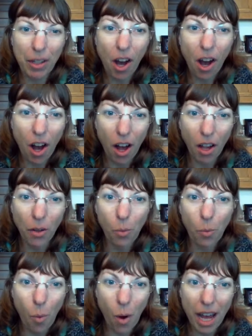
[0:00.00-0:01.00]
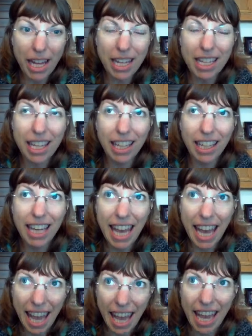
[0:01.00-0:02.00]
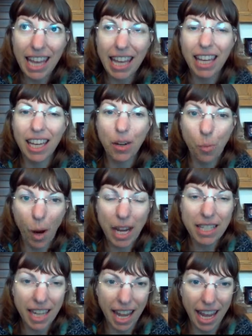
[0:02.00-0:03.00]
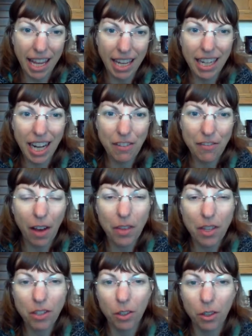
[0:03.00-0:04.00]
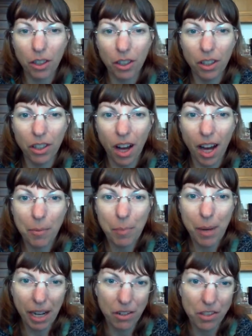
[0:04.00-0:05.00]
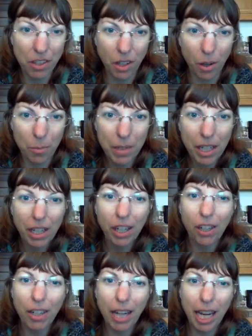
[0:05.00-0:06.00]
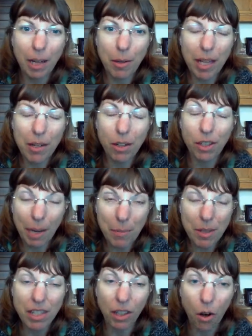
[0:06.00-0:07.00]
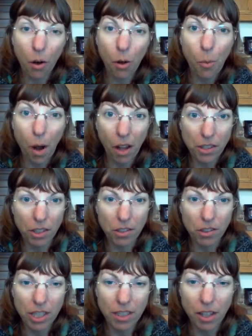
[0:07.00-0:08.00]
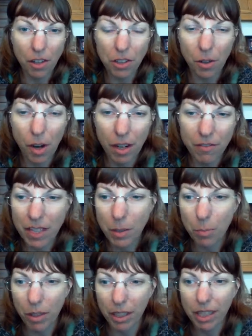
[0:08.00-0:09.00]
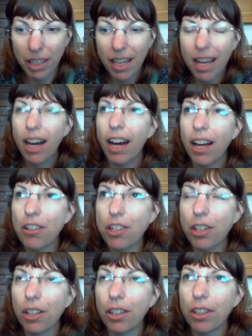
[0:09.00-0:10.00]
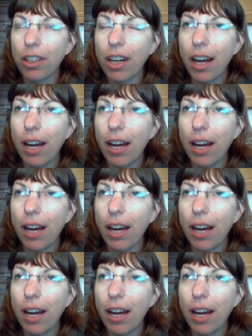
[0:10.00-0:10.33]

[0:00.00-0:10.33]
called 1K in 1 Day. And I found this girl on Periscope. Her name is Nicole Walters. She's also on Facebook under